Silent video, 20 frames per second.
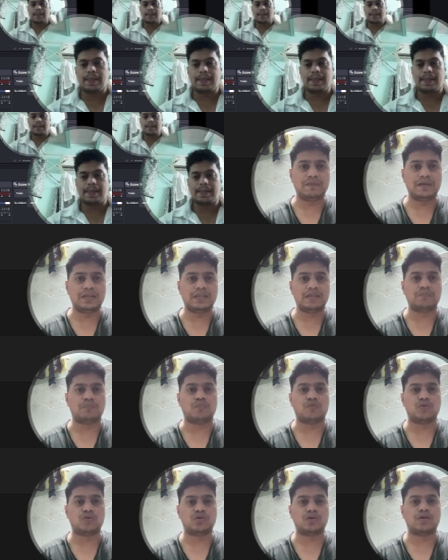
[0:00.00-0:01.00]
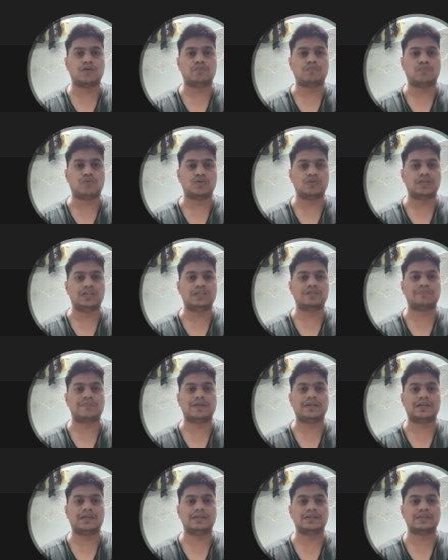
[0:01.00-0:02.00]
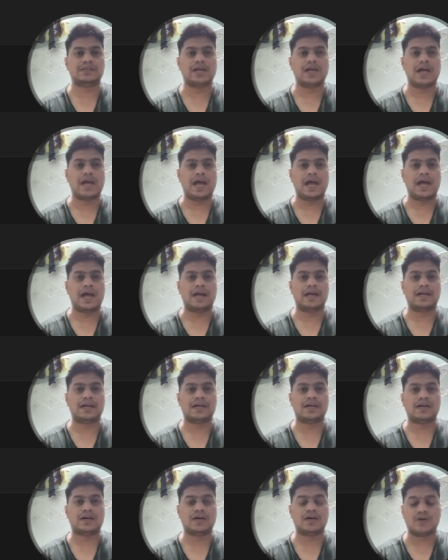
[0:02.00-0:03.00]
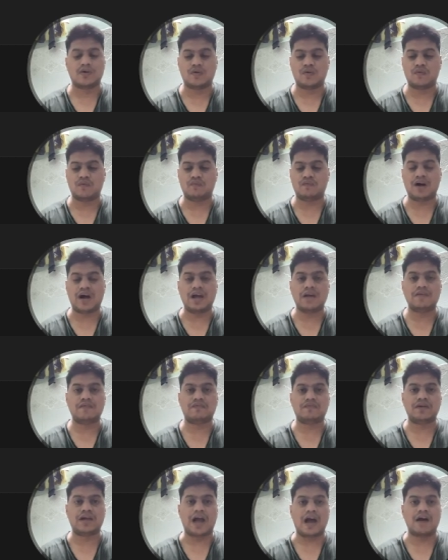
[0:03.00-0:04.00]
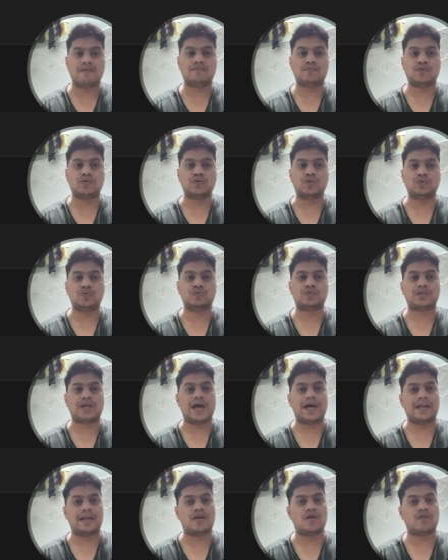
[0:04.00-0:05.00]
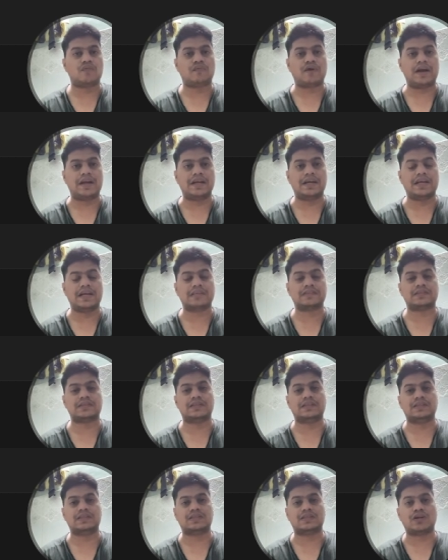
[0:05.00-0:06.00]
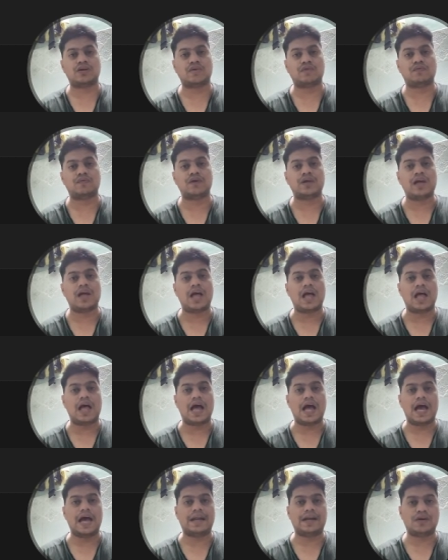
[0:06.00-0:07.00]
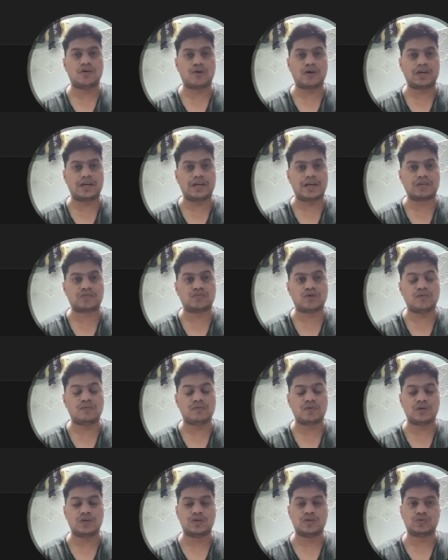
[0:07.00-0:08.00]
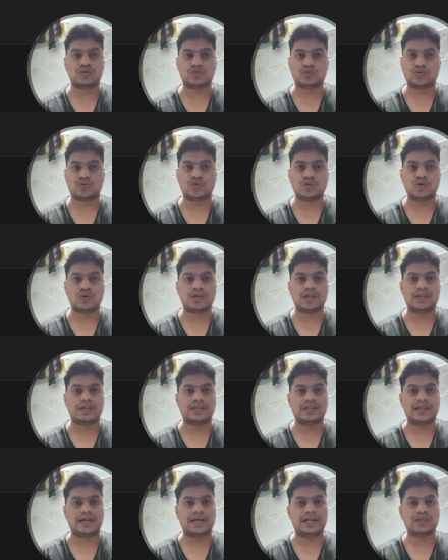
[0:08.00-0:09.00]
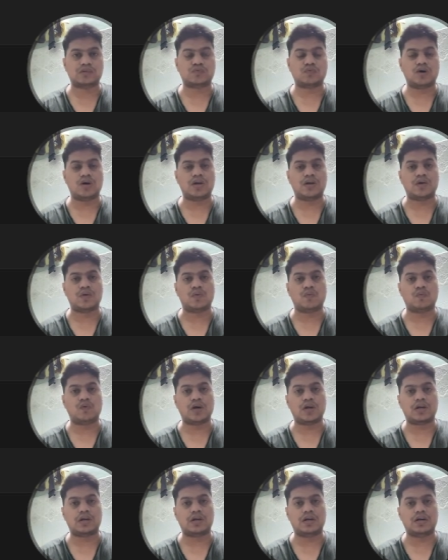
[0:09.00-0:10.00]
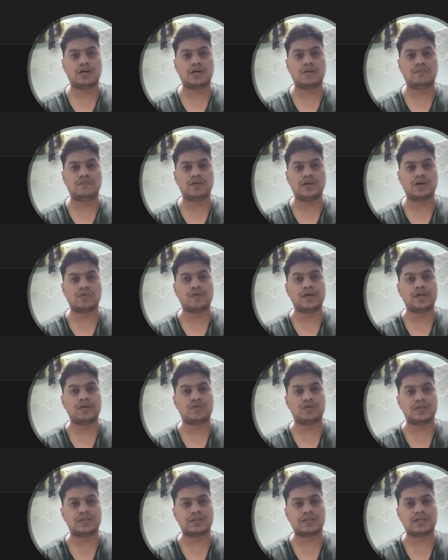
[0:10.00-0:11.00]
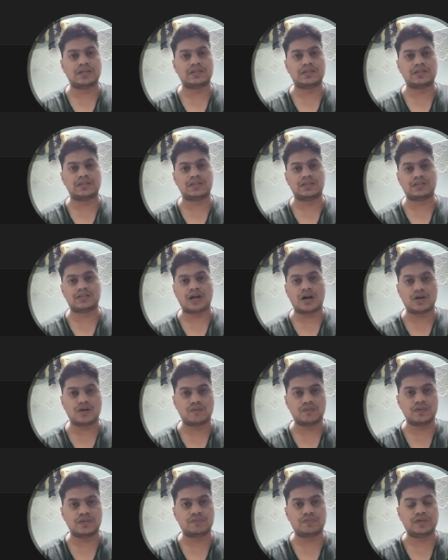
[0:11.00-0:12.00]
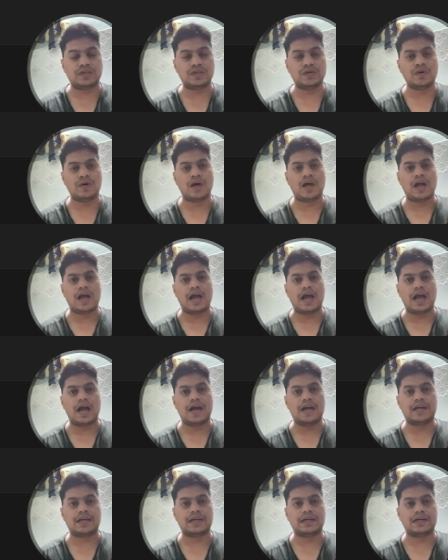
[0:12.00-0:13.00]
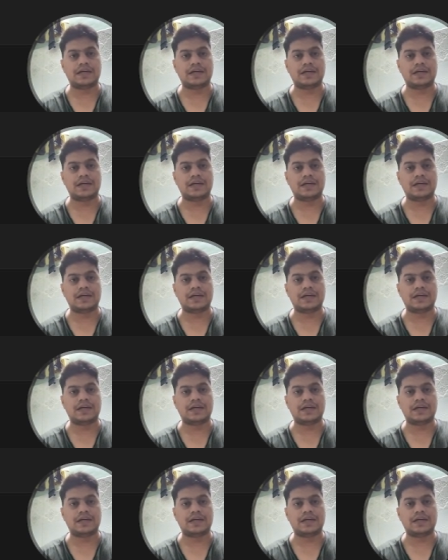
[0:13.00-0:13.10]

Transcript: Between both these methods, and why we have to use array.findIndex instead of array.indexOf. So that is what we are going to discuss in the start of this video, and